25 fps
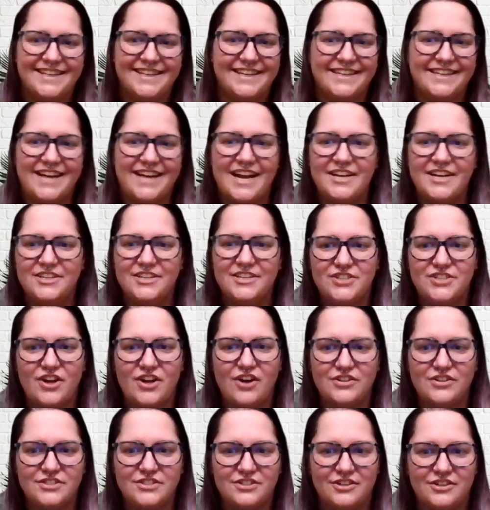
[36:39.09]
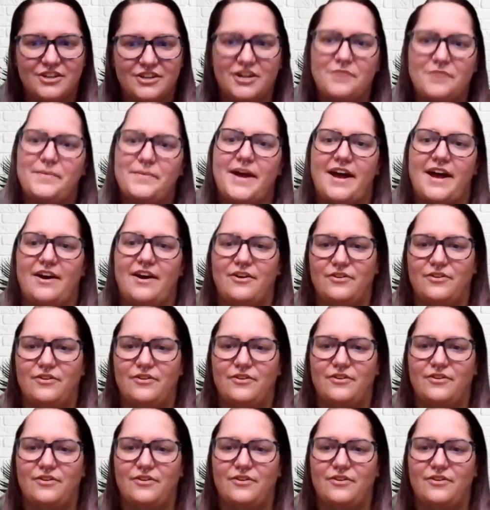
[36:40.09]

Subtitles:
like I could talk to her about.